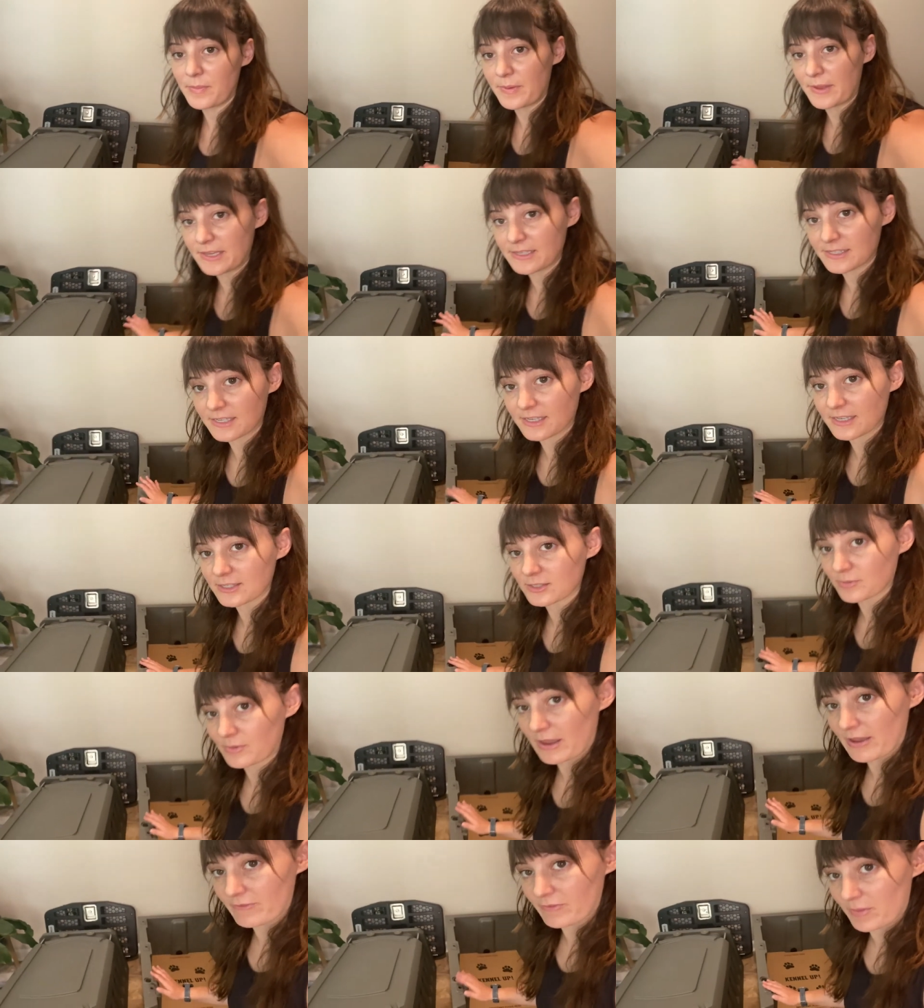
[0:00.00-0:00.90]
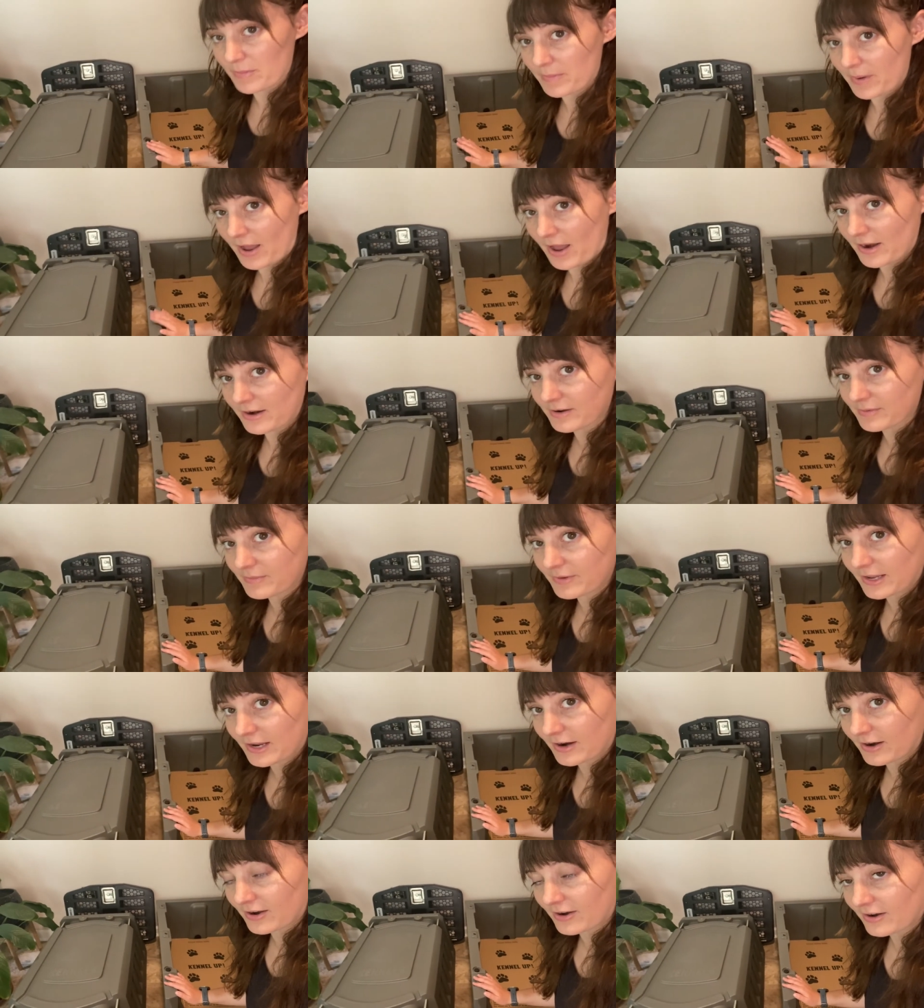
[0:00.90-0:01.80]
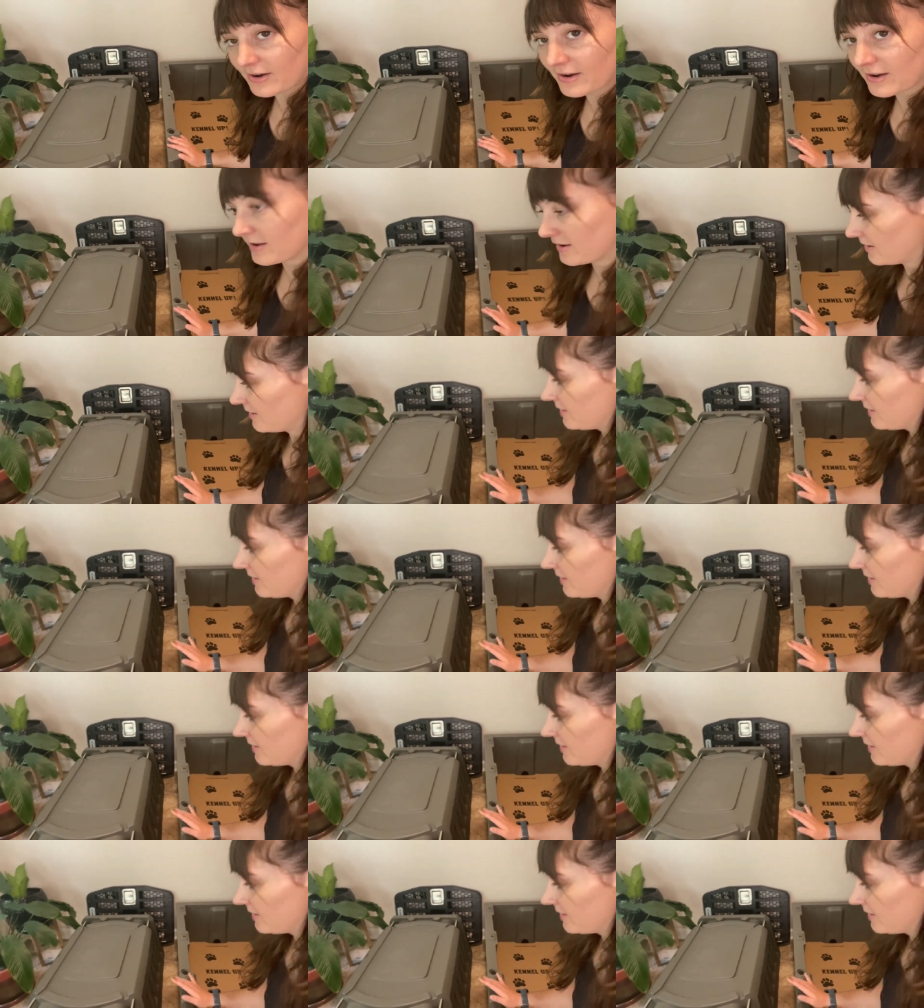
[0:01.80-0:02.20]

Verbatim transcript: pieces. We have a bottom here,